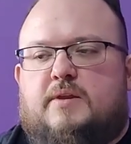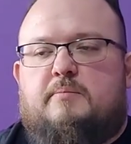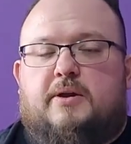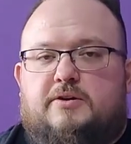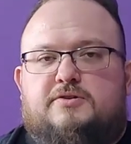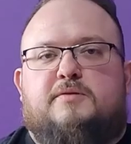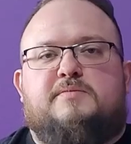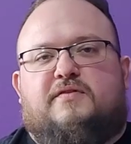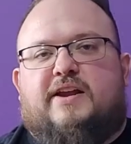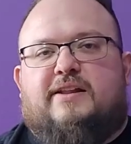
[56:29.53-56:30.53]
But in
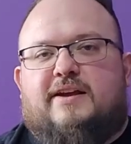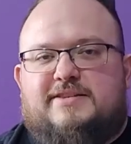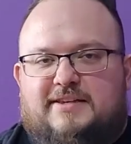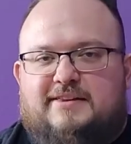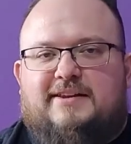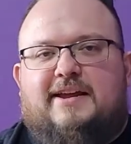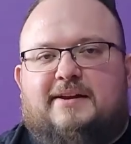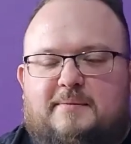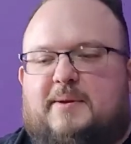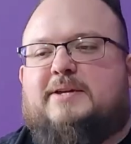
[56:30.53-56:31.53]
terms of analyzing the
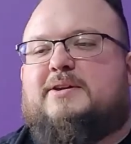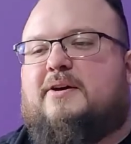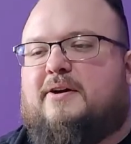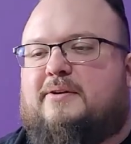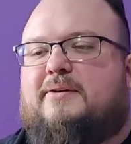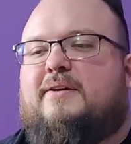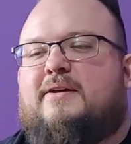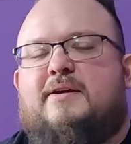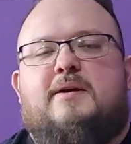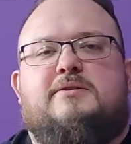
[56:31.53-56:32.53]
data, it makes it harder.
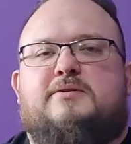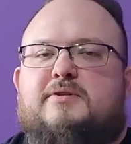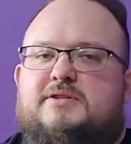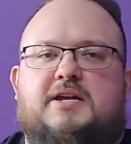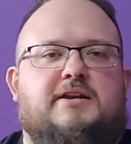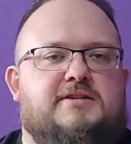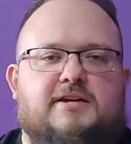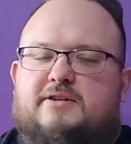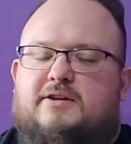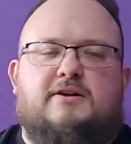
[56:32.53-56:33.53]
So this data
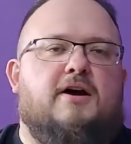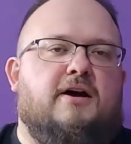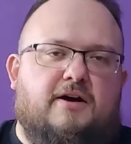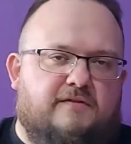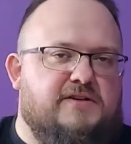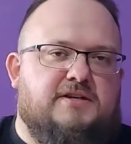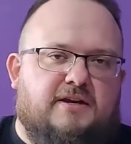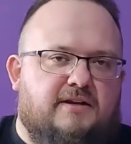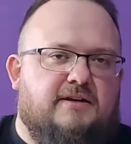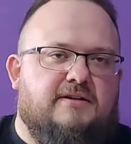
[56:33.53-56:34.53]
set did not
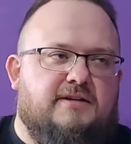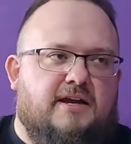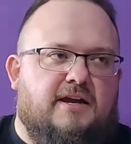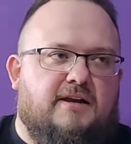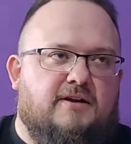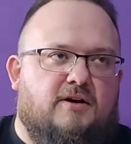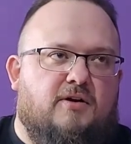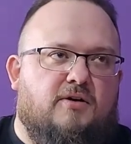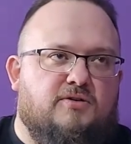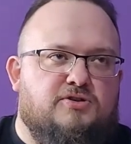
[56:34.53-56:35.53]
obviously contain
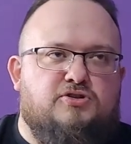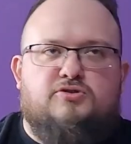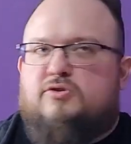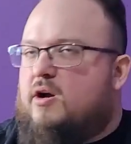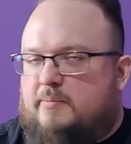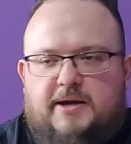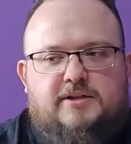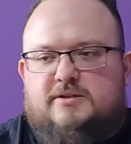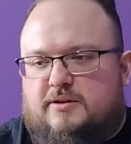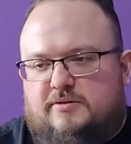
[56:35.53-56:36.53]
all
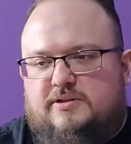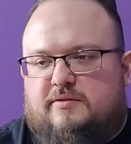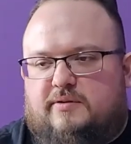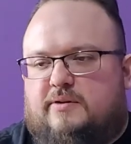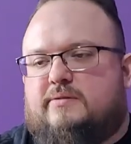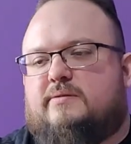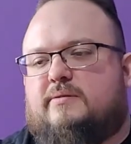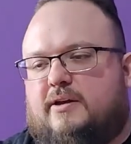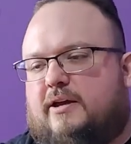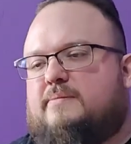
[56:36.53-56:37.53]
strongman skills ever.
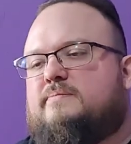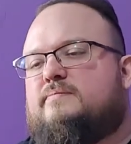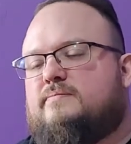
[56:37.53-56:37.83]
Okay.